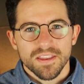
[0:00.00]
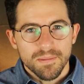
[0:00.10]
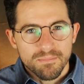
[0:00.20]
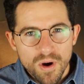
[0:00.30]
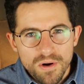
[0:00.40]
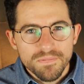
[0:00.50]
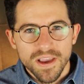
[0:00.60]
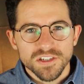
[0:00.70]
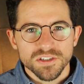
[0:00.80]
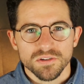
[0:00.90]
that
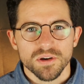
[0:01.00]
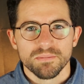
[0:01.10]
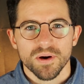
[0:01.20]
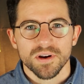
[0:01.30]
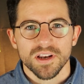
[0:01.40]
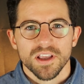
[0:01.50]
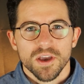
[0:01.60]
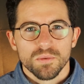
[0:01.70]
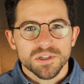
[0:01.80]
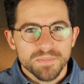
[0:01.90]
motivational component
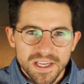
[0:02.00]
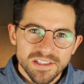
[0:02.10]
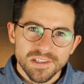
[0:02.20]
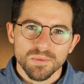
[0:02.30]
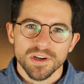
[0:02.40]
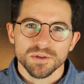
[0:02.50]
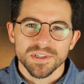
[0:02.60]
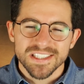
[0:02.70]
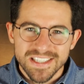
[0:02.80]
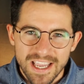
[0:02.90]
which makes us want to
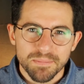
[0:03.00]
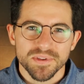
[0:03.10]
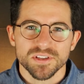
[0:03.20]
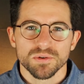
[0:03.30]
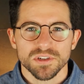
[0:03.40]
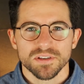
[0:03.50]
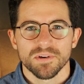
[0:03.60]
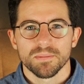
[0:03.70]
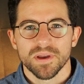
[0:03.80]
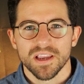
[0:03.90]
escape the source of
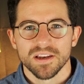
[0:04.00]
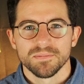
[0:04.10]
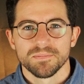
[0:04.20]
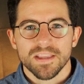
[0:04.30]
our pain.